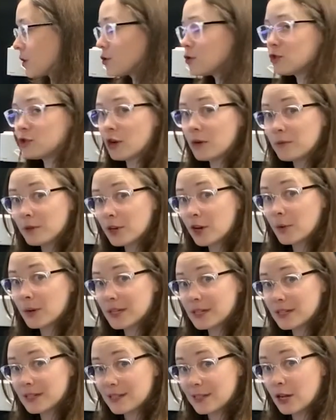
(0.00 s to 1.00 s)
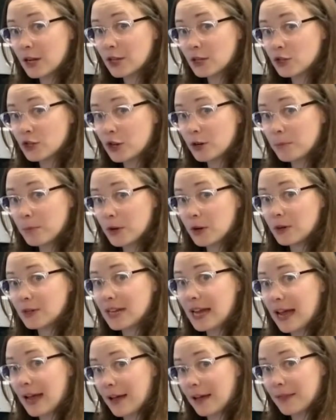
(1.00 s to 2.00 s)
Don't go into slideshow mode
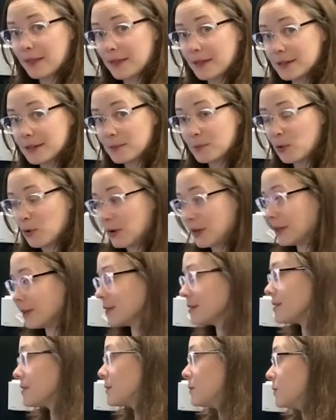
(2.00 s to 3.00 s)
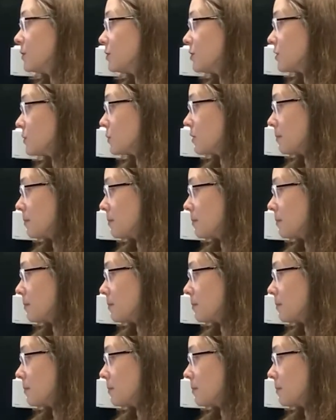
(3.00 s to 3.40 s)
at this point, just want